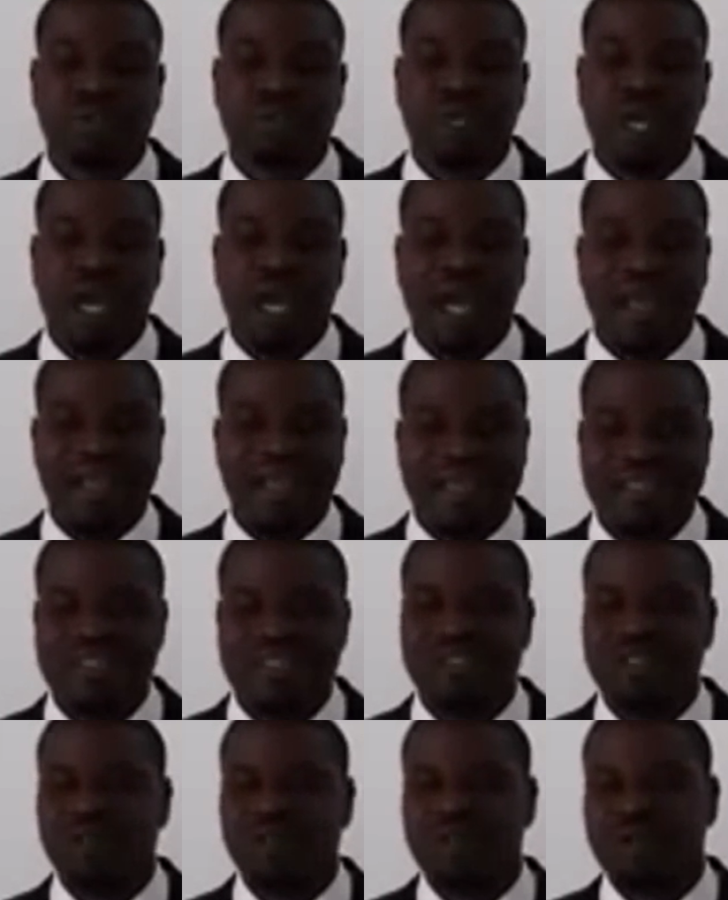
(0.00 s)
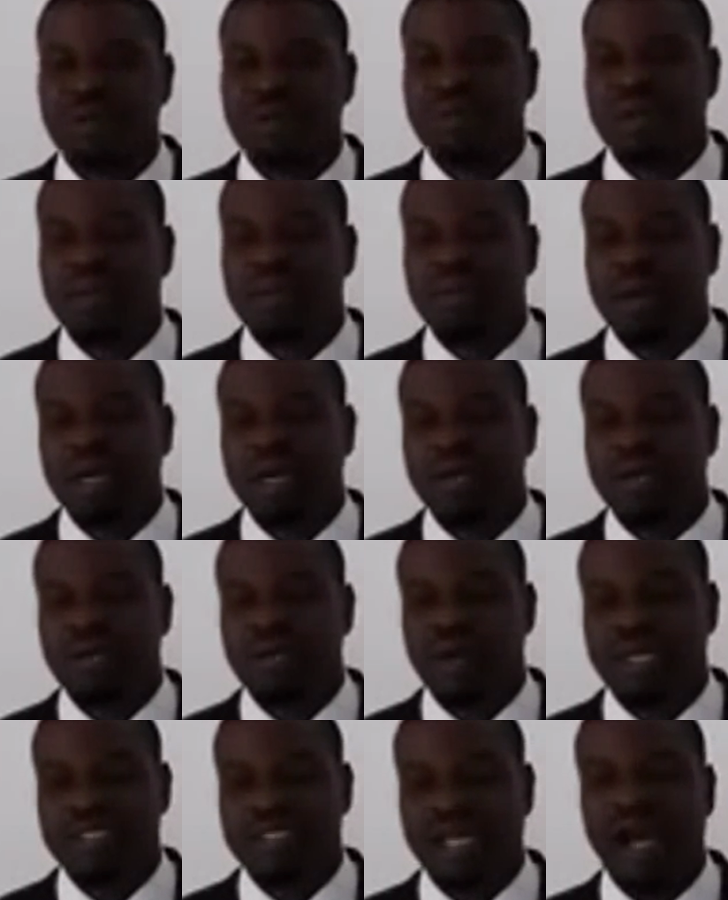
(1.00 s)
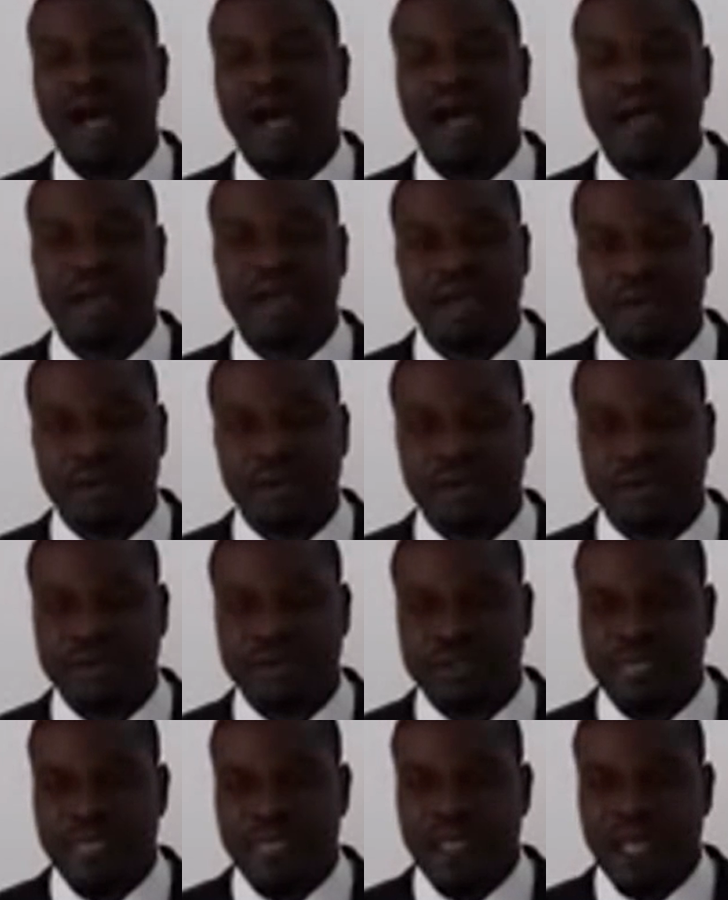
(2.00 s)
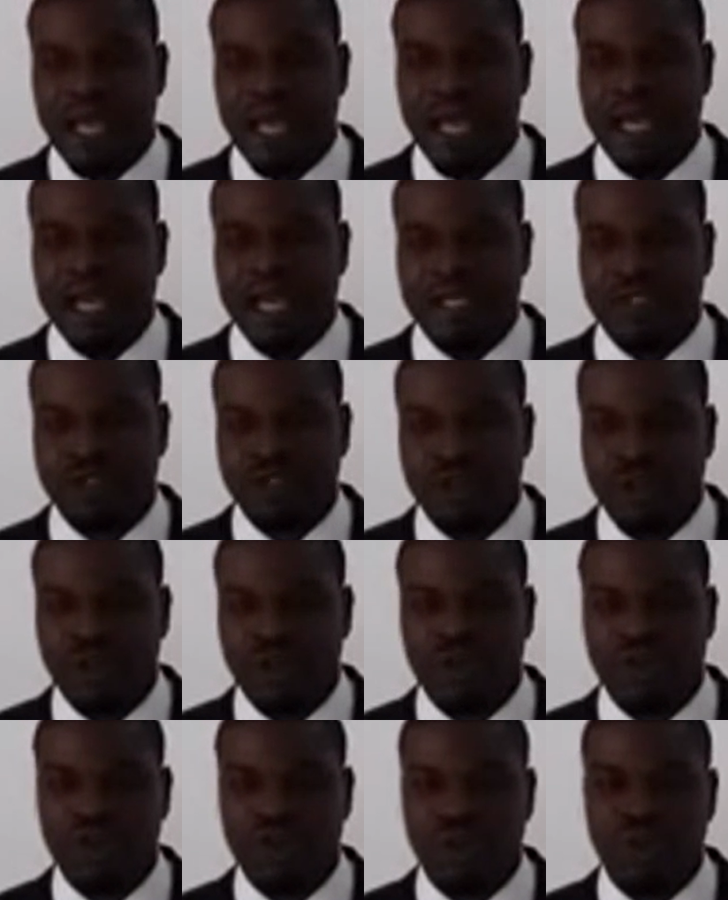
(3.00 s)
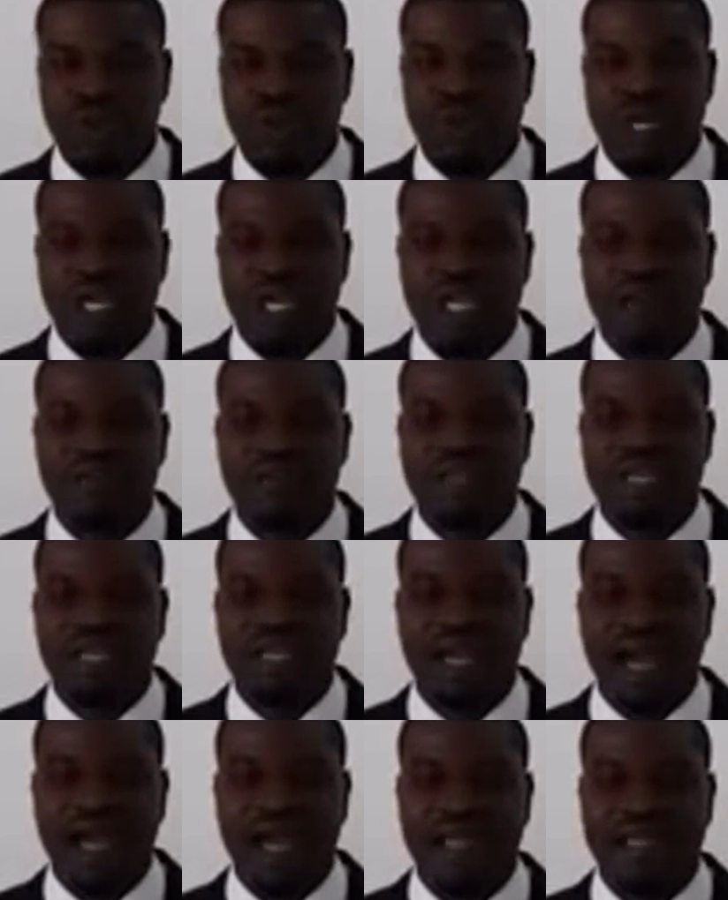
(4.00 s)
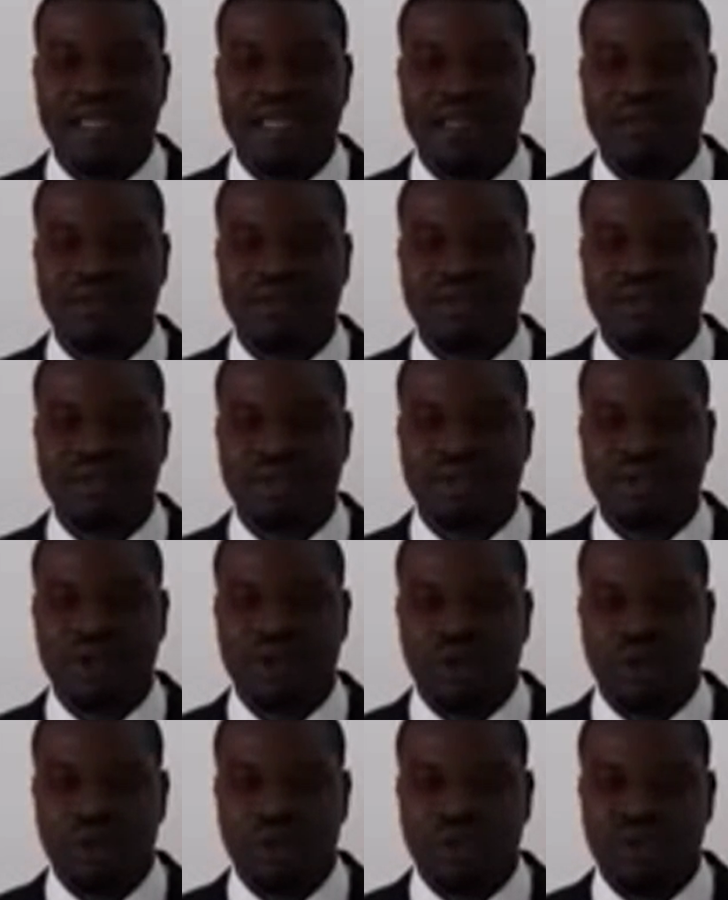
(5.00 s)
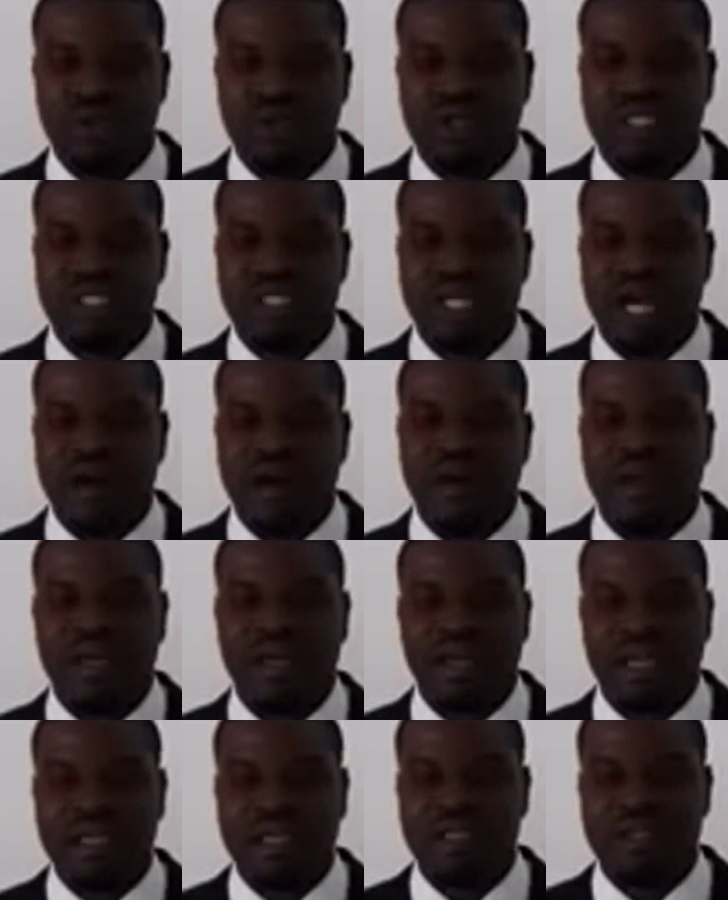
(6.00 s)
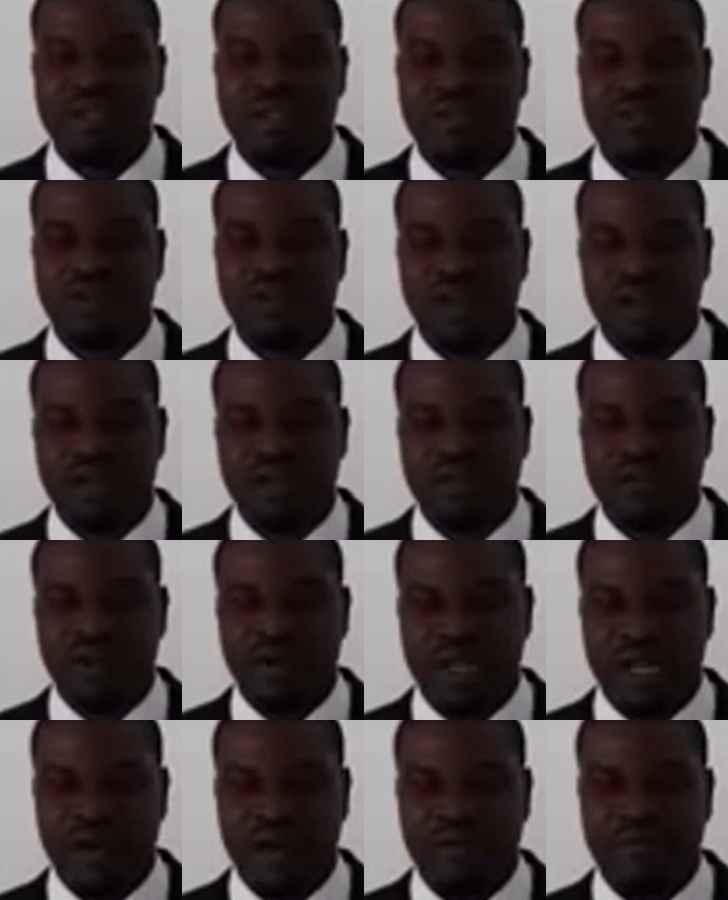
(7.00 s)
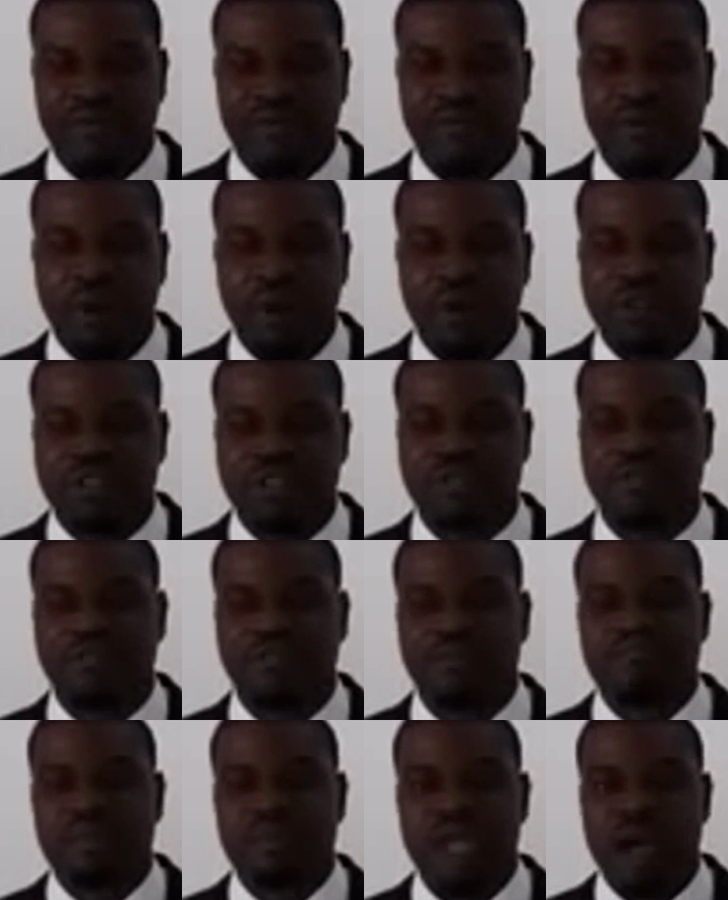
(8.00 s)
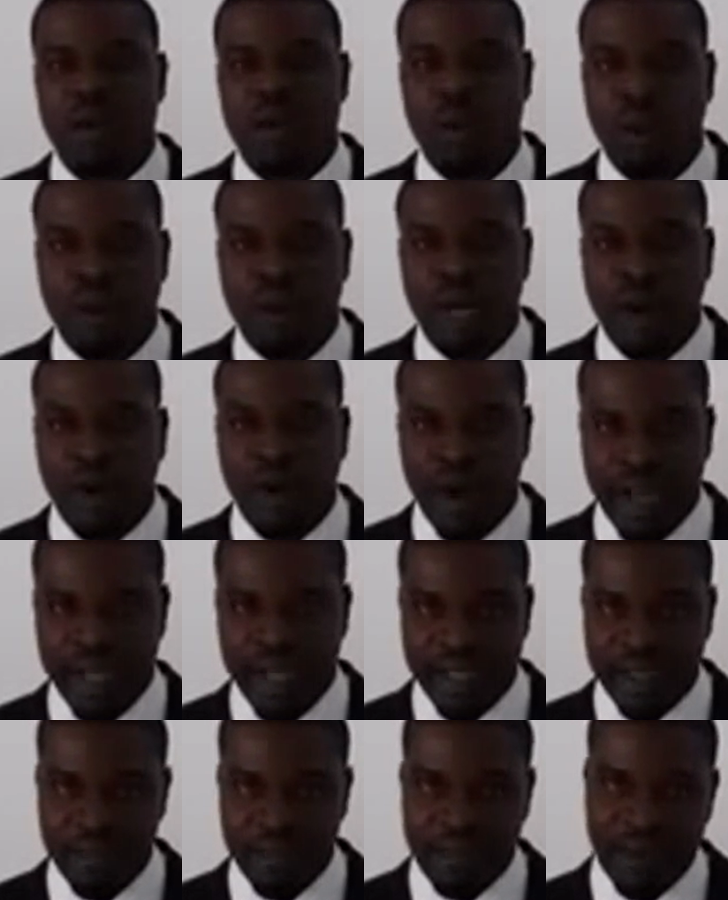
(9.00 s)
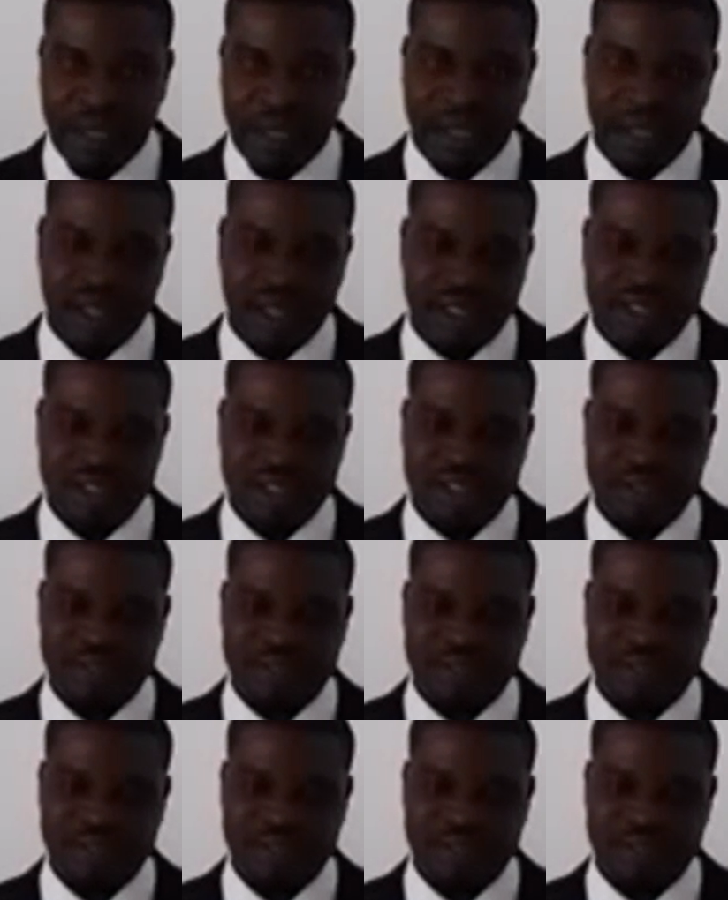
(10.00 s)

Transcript: and history will remember you as our heroes and as those who relive the ideals with which our nation's founding father fought and won our independence.